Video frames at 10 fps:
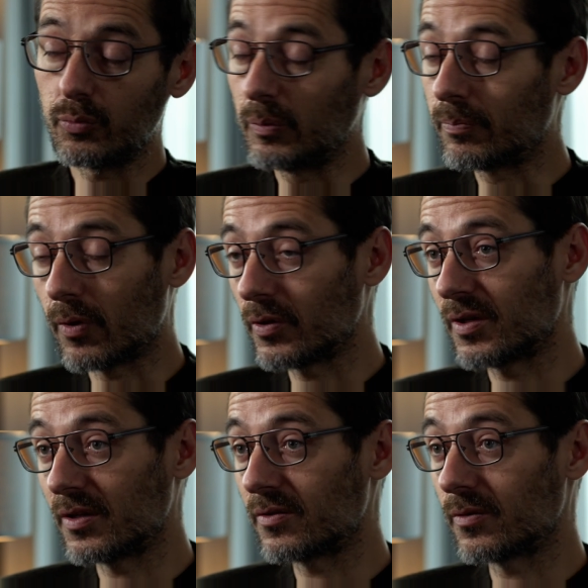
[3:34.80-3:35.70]
we
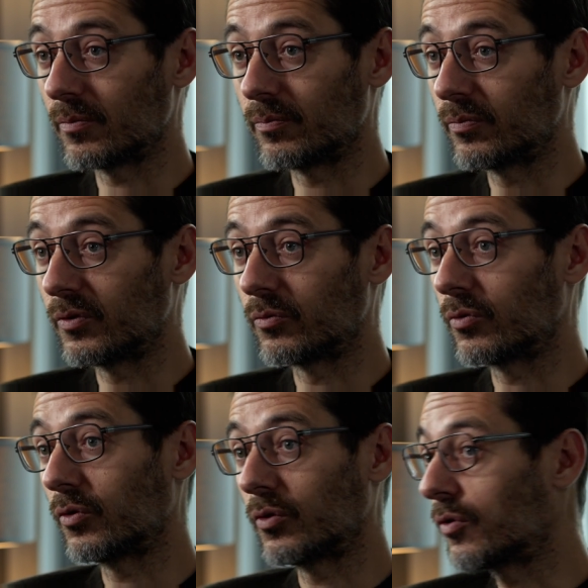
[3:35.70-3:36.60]
process the
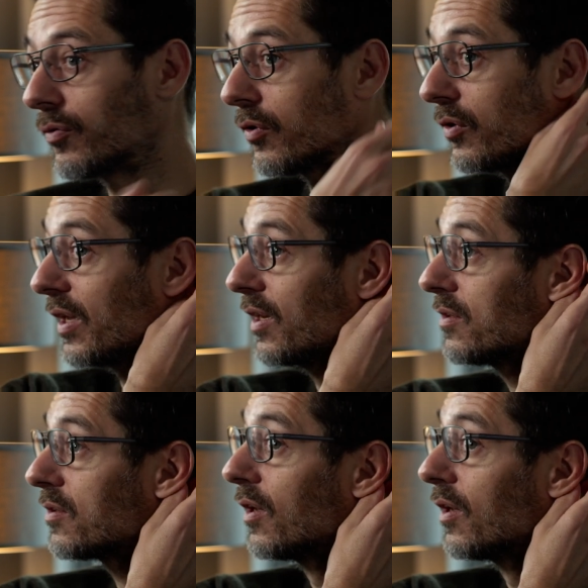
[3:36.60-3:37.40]
RAW, for the dailies.